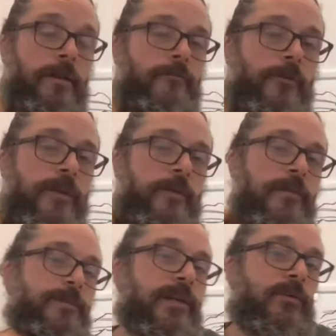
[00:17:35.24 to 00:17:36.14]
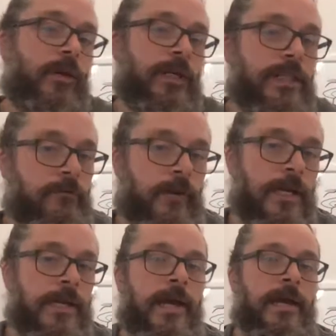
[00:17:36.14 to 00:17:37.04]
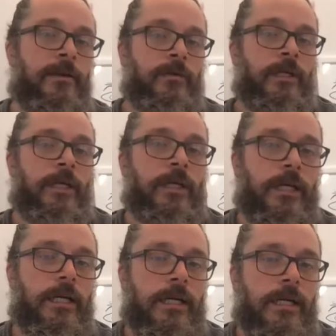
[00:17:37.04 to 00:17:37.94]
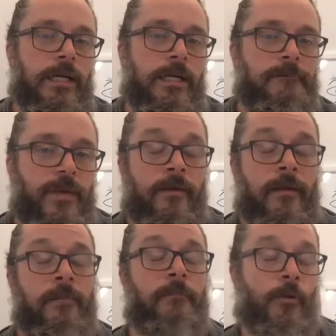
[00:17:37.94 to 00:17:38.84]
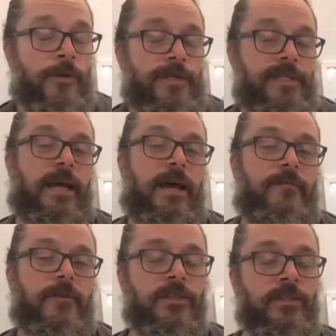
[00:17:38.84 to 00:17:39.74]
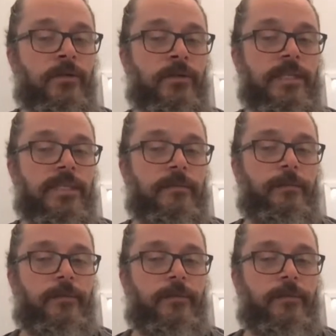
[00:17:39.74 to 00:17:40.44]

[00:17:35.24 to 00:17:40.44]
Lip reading: for them is being worked on right now. They're an important time for students to be